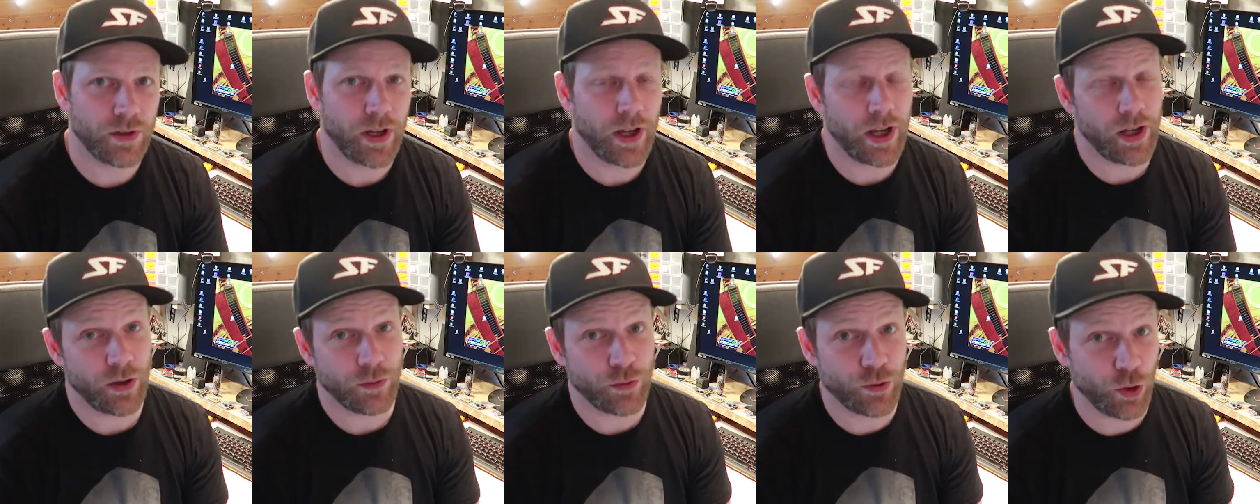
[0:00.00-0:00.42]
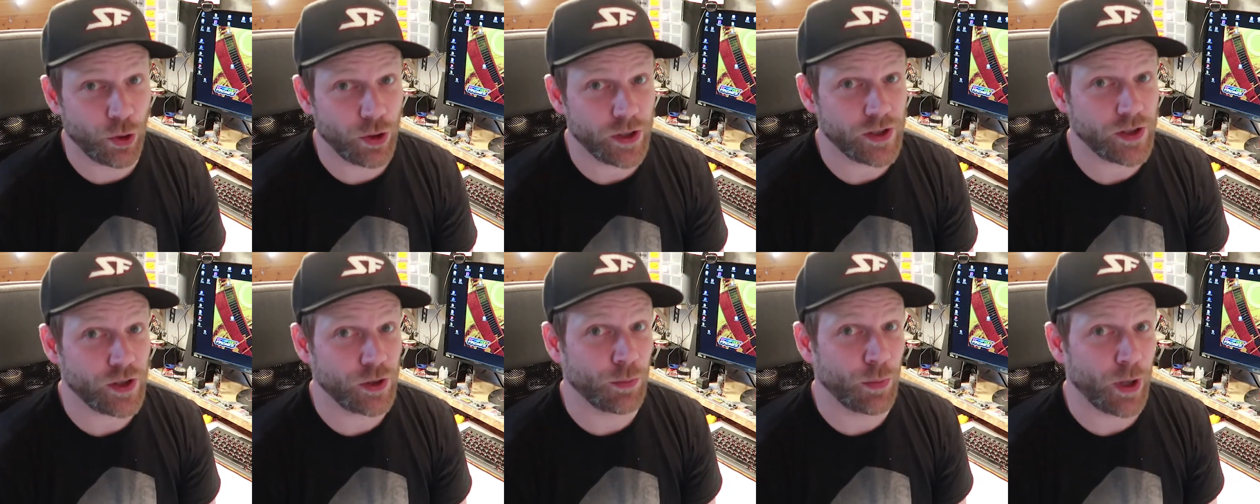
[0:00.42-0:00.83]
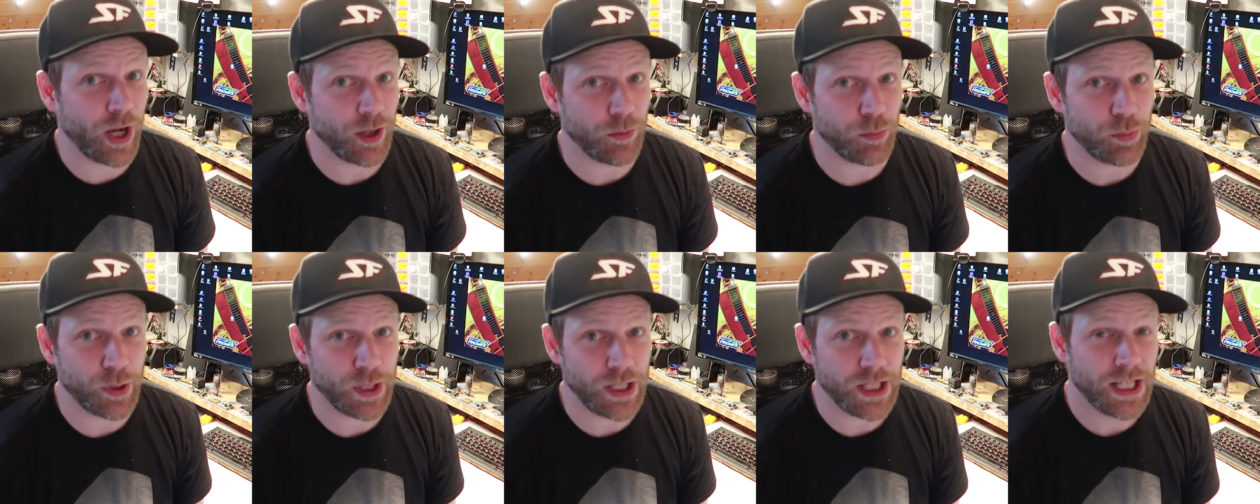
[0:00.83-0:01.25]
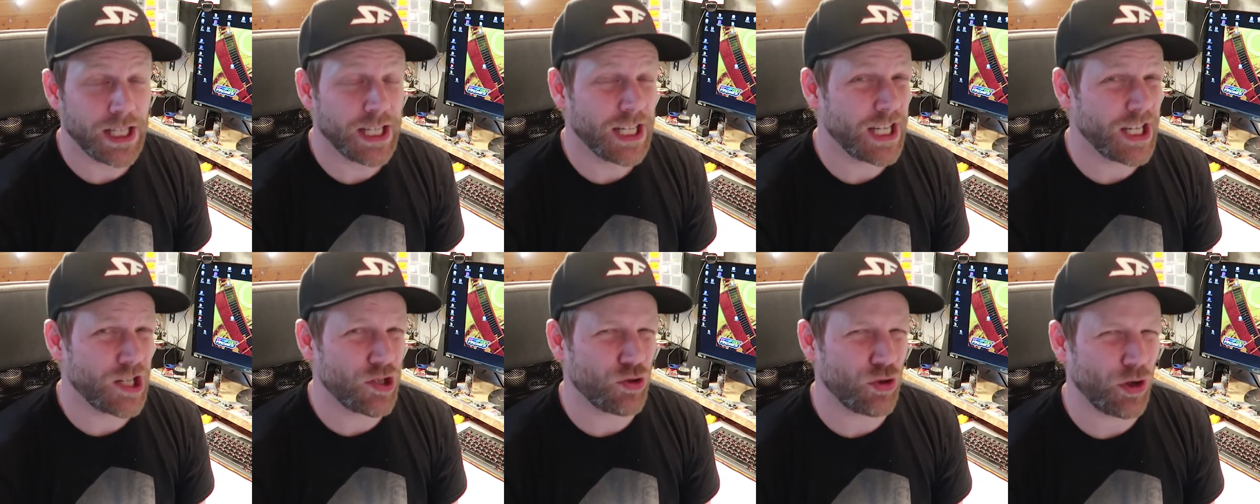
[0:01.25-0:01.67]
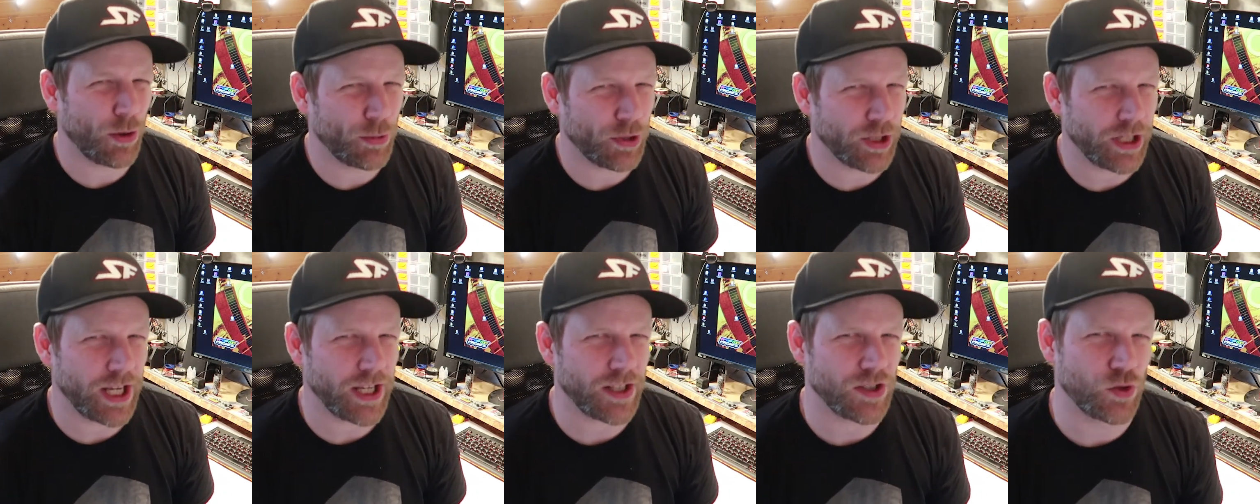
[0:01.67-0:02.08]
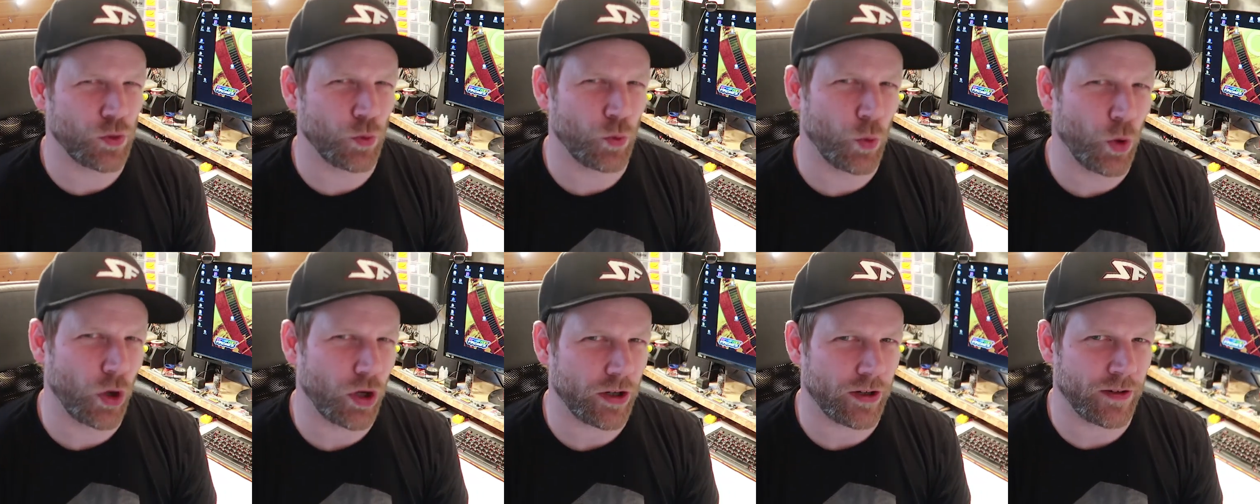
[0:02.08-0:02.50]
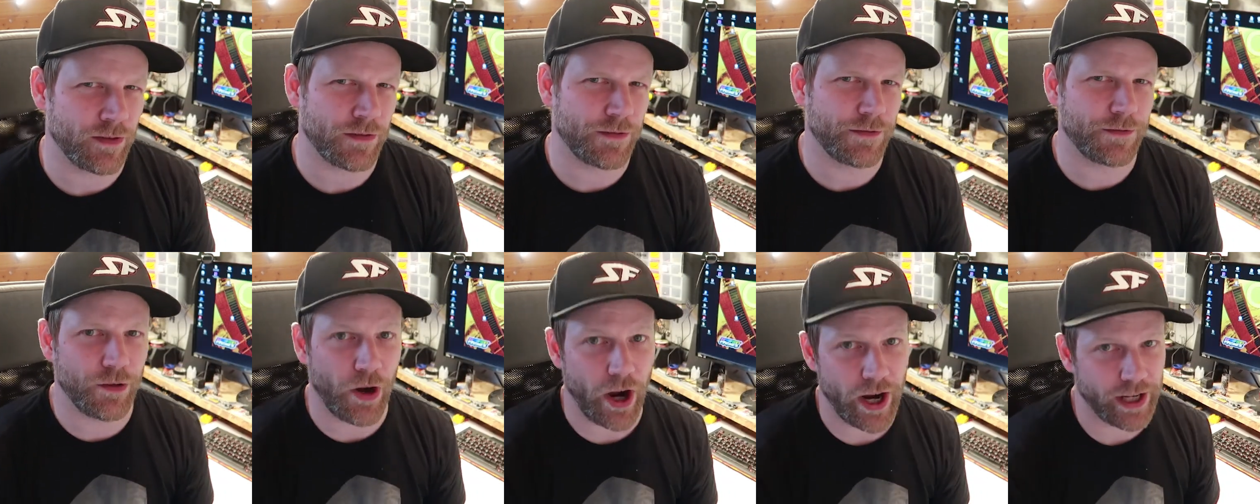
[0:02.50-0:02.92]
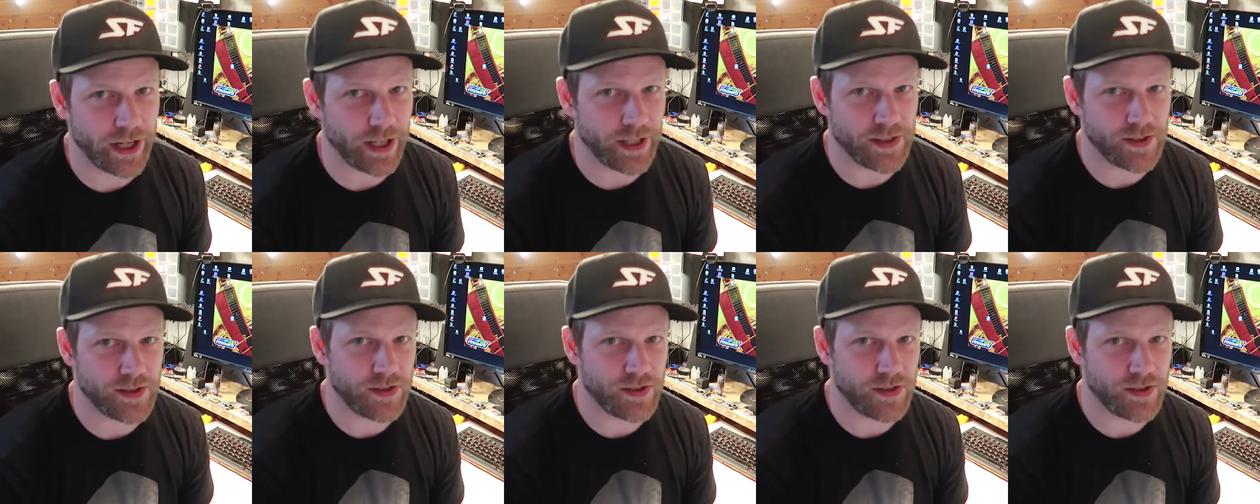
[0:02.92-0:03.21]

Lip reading: And of course, you might be in trouble to get to work on Friday.